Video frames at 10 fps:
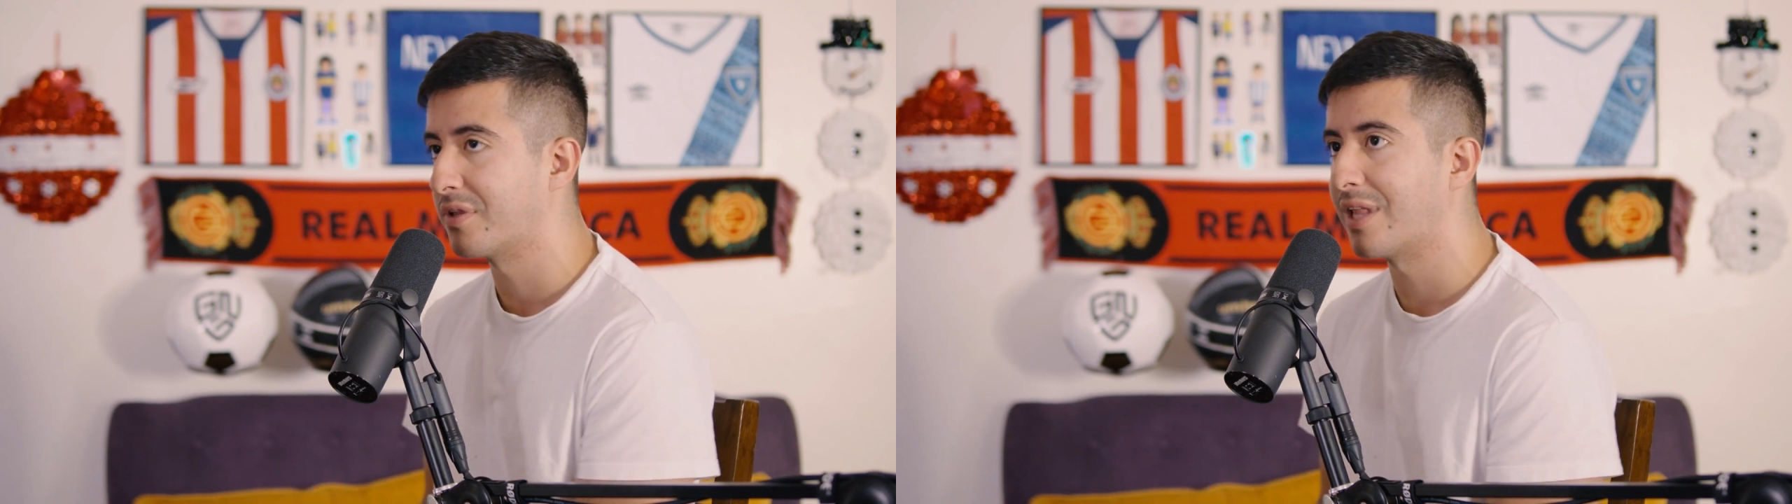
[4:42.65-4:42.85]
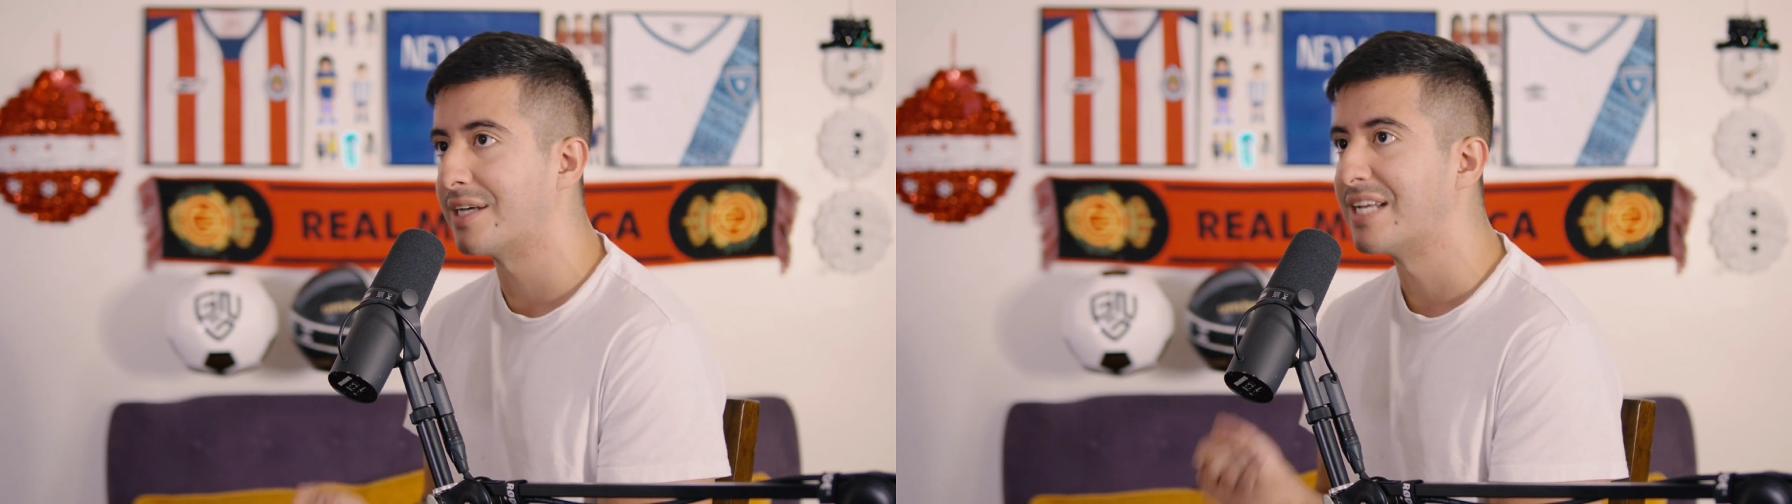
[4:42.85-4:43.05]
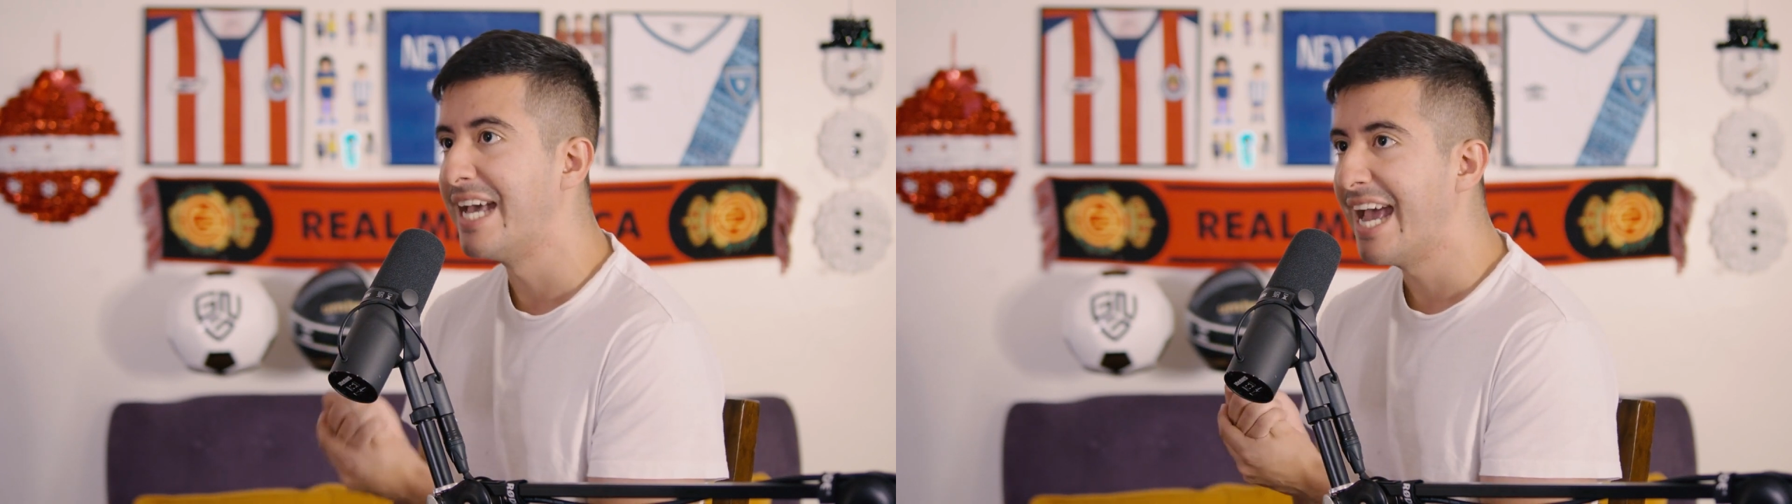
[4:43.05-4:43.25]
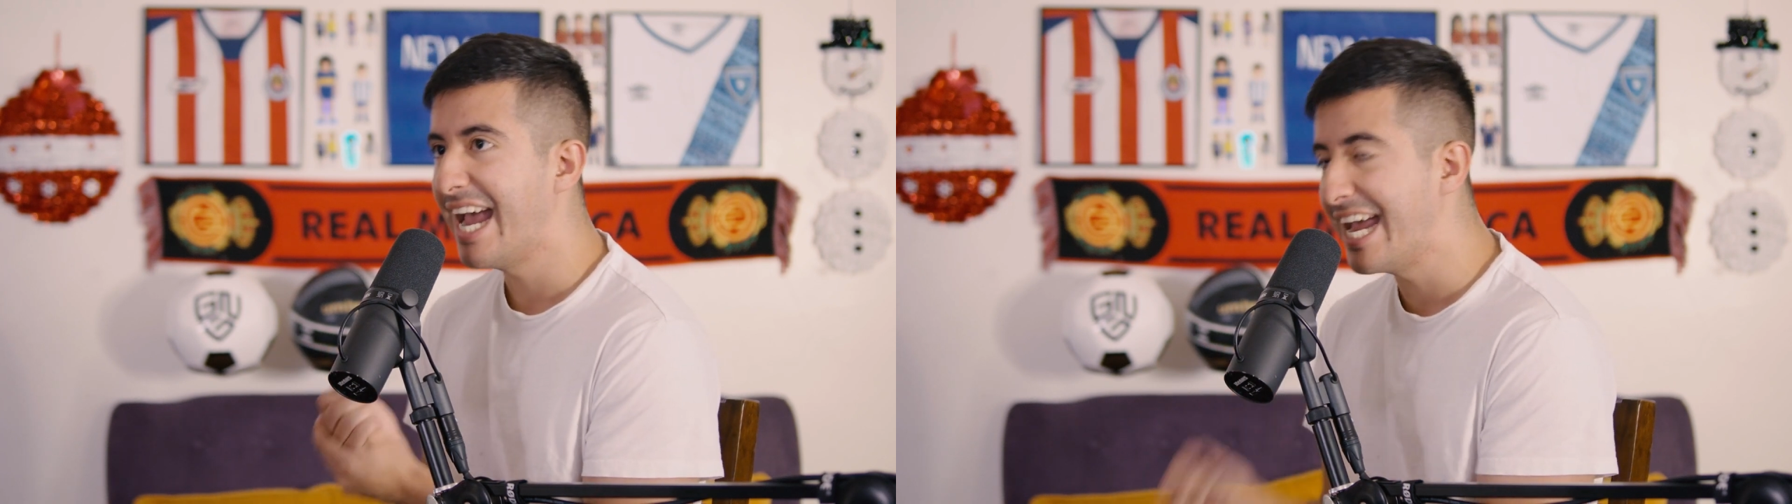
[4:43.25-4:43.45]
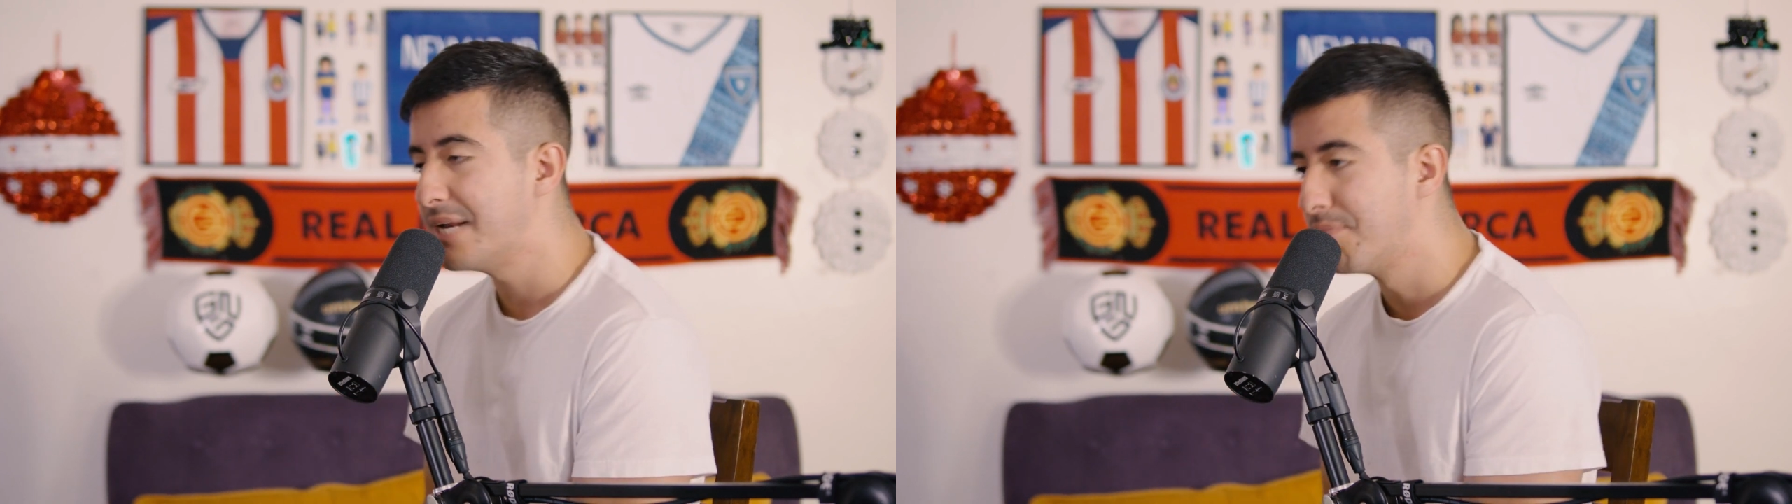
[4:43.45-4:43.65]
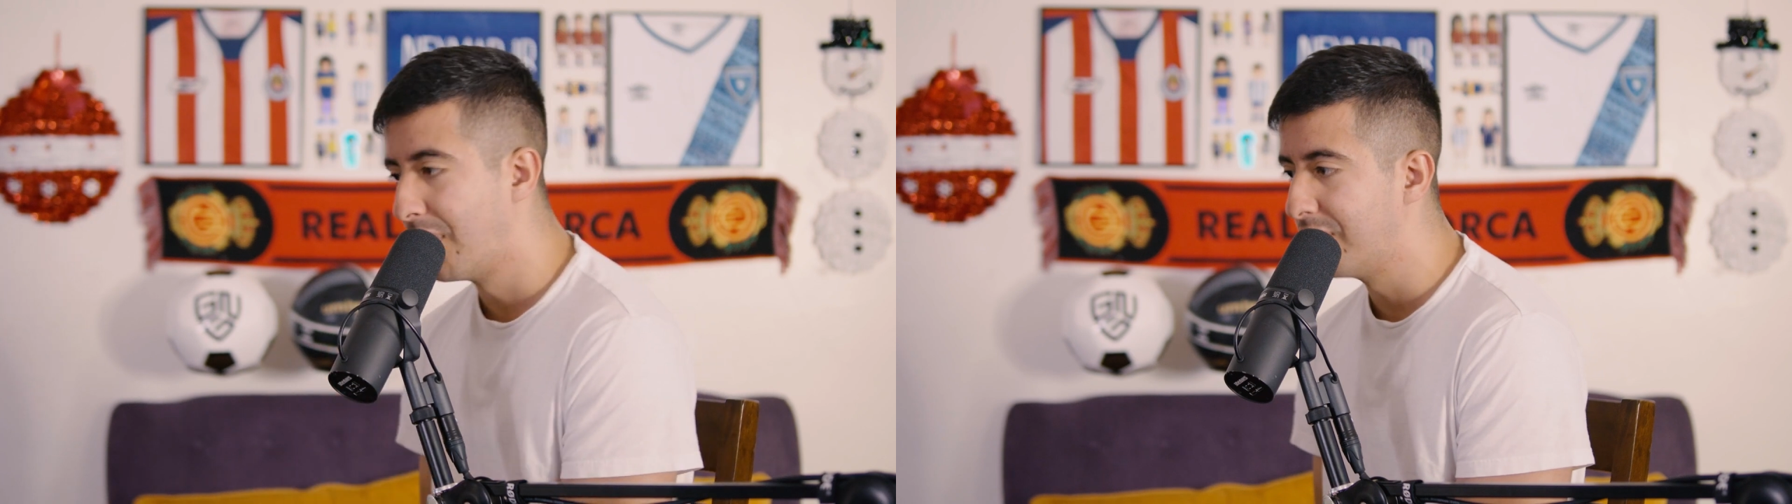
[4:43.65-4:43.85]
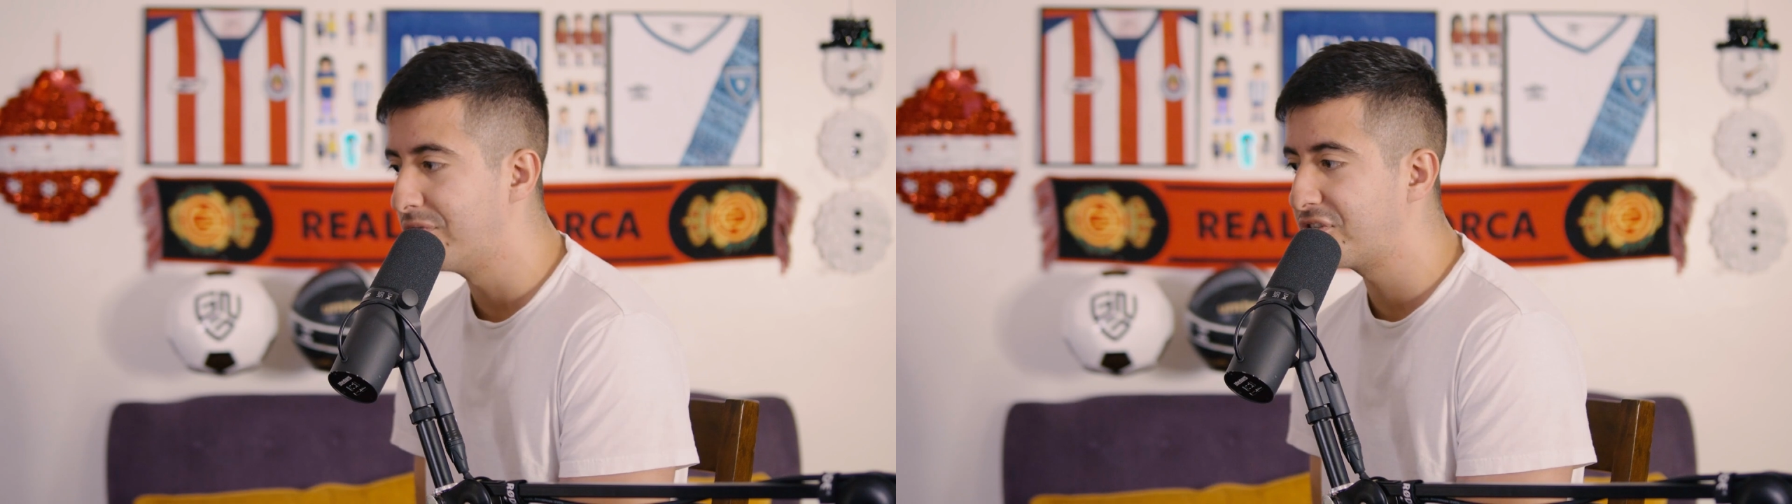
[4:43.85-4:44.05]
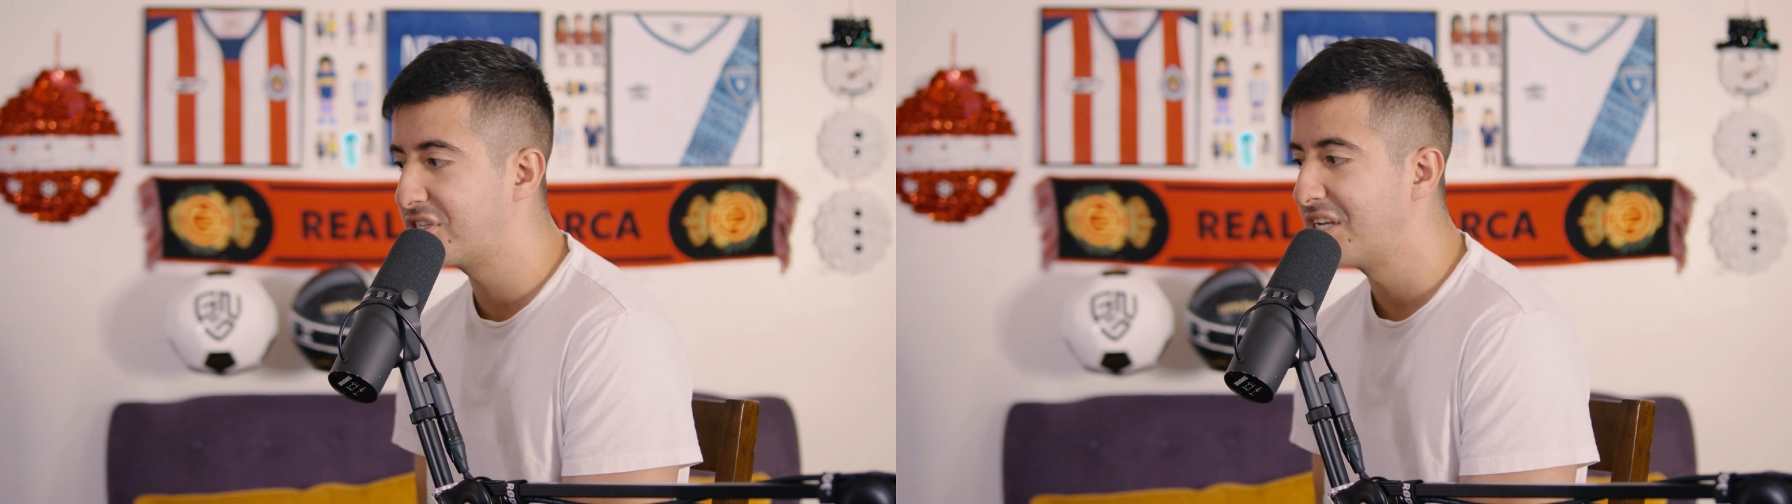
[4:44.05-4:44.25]
the last 8
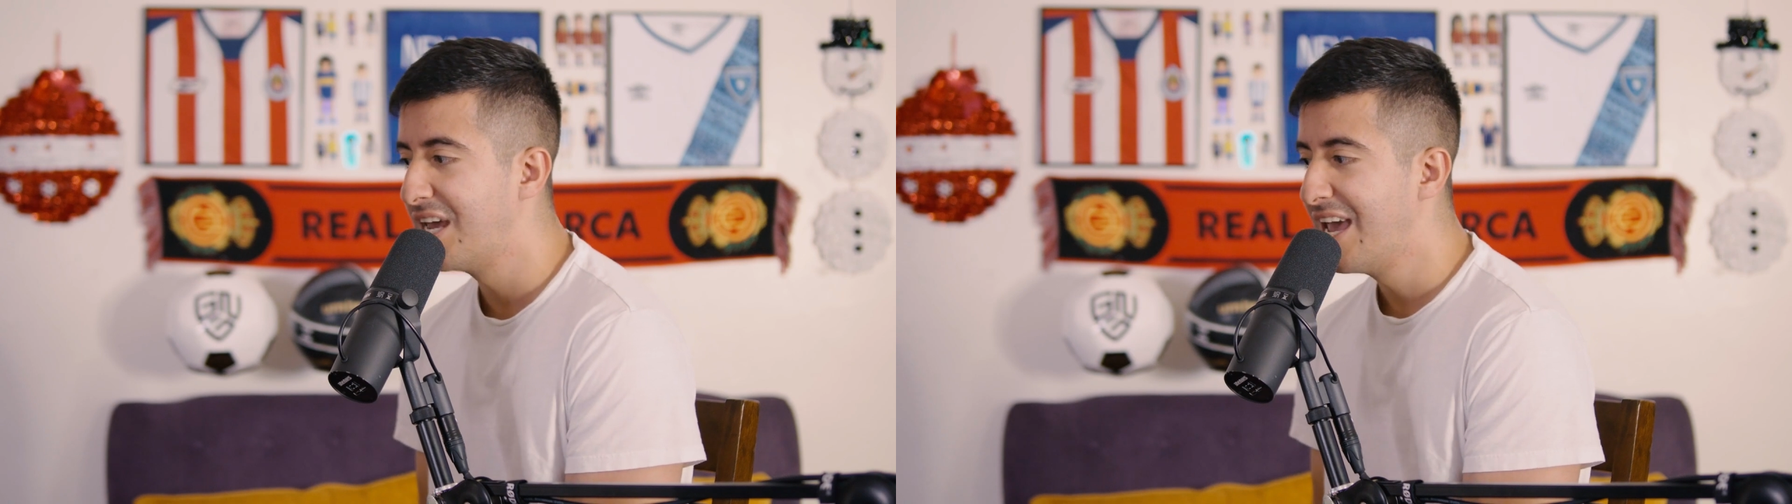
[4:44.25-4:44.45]
months.